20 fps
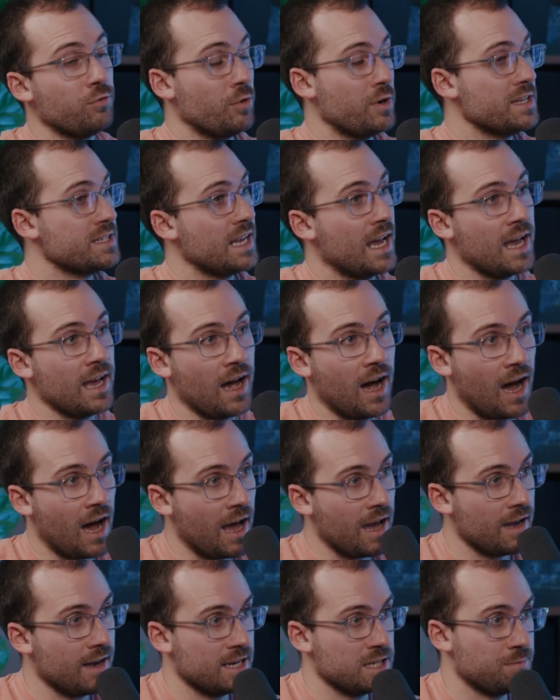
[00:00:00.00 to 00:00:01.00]
Voice
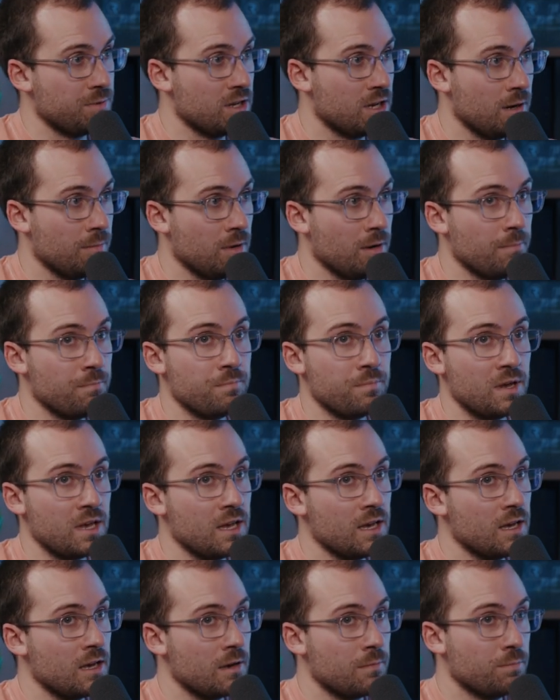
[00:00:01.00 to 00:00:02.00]
AI has become a
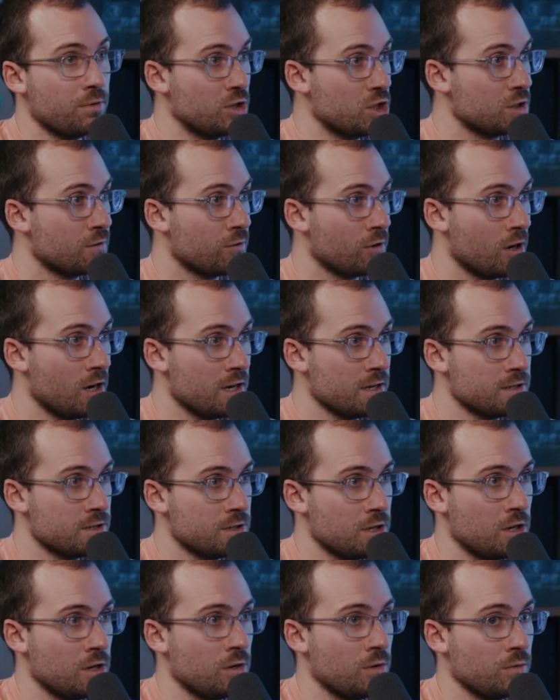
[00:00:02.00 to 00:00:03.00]
big push for us.
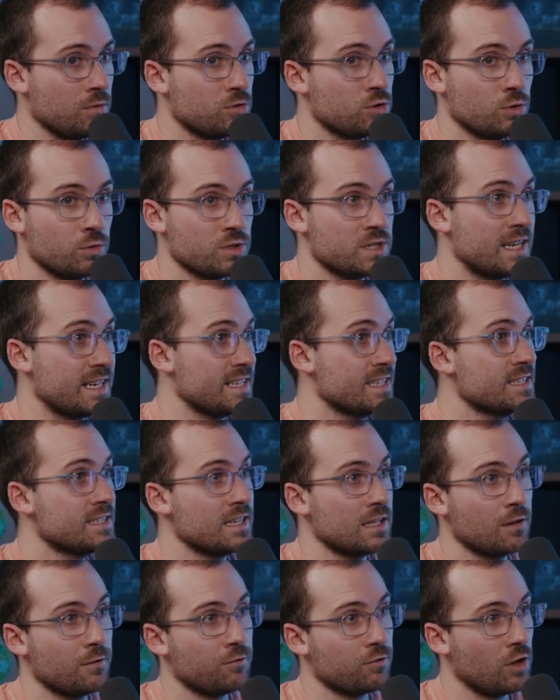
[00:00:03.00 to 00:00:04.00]
So tools like
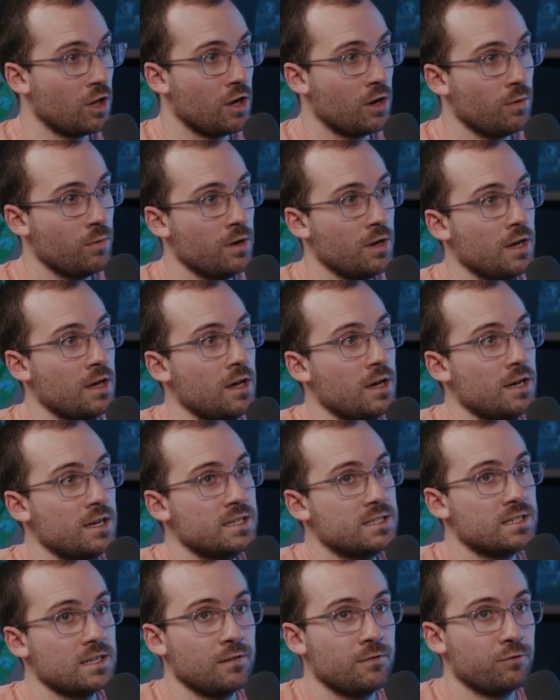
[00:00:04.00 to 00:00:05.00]
SynthFlow
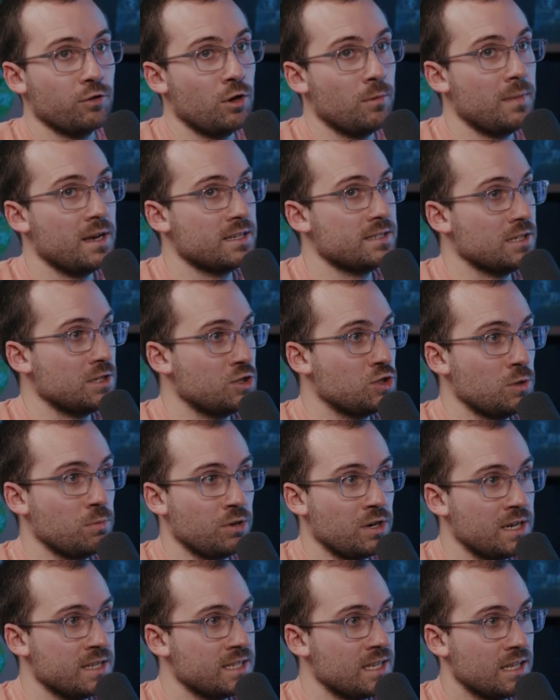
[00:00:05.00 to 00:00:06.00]
makes it
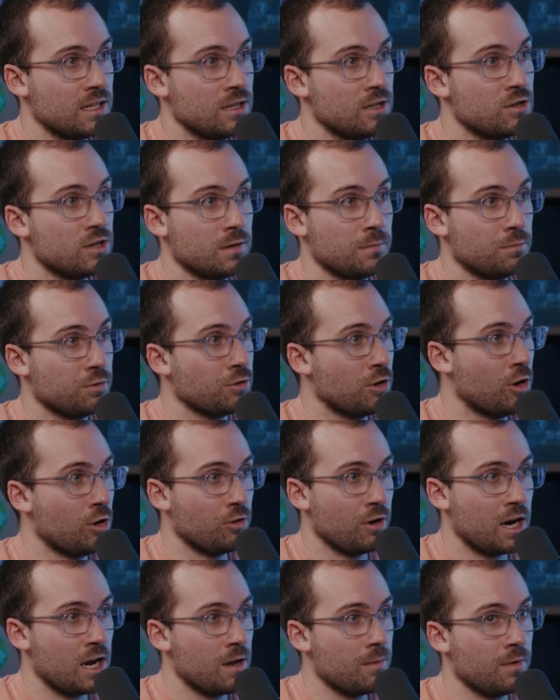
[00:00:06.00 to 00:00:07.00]
super easy. You can
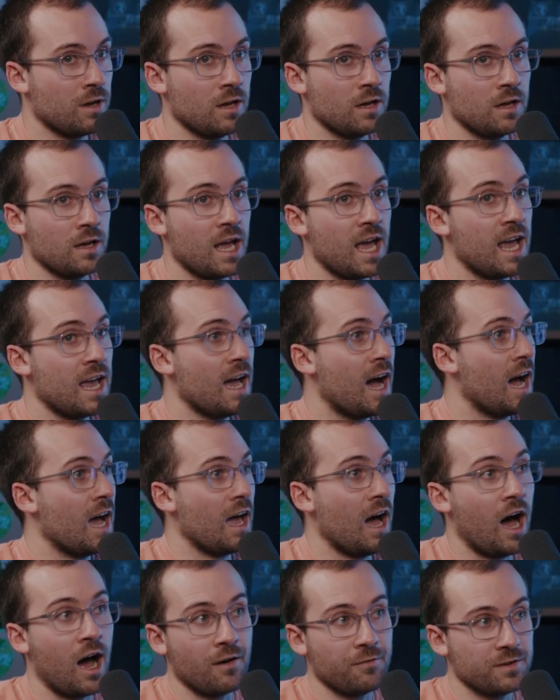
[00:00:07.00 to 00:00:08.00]
program a
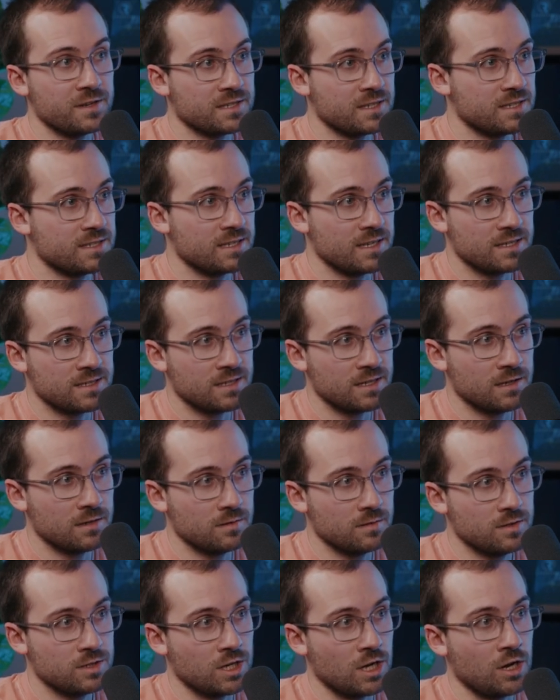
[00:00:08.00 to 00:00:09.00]
AI office
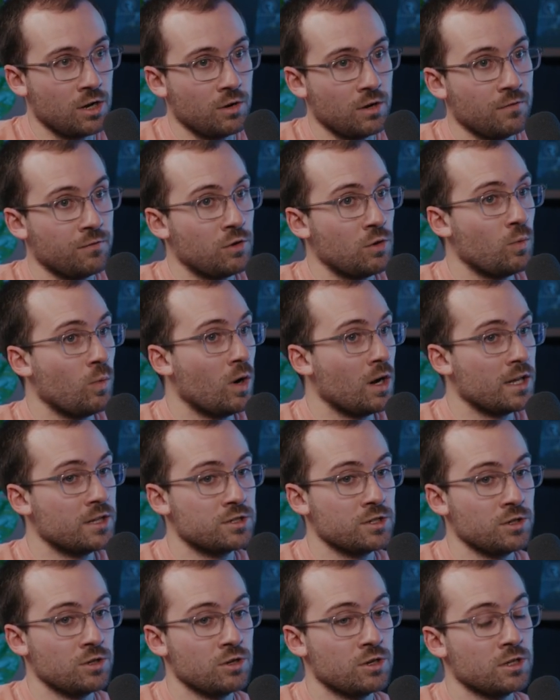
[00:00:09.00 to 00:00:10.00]
assistant. So if you wanted
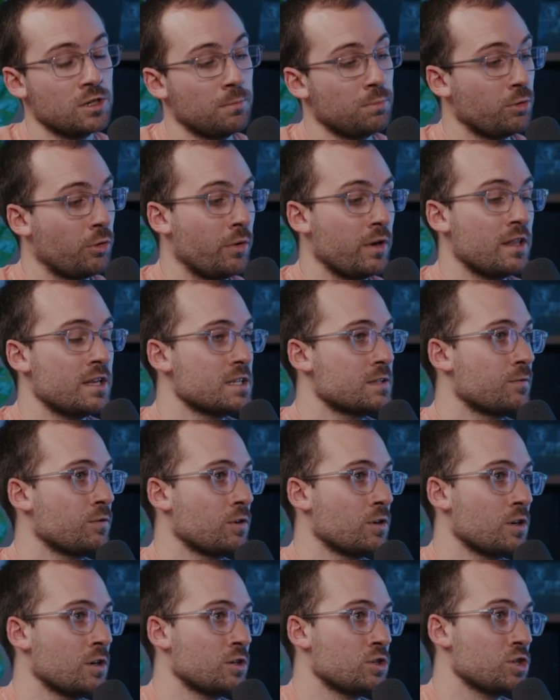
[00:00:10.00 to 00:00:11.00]
to, you could deploy this
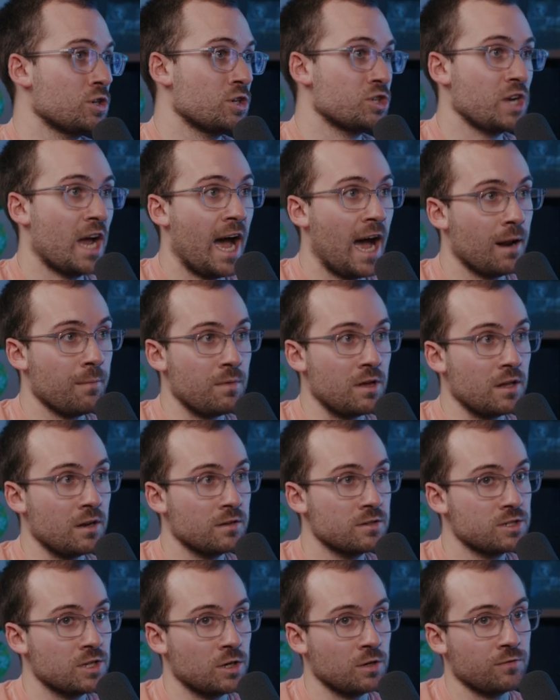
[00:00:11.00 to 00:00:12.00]
for your church
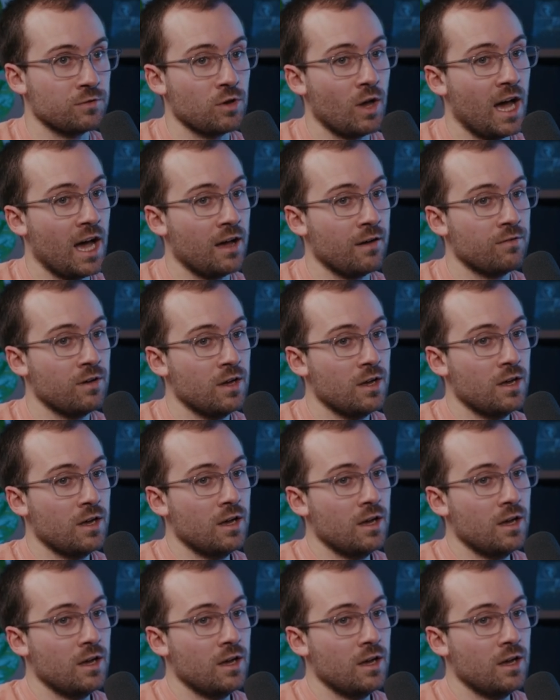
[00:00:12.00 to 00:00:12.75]
admin. So if you have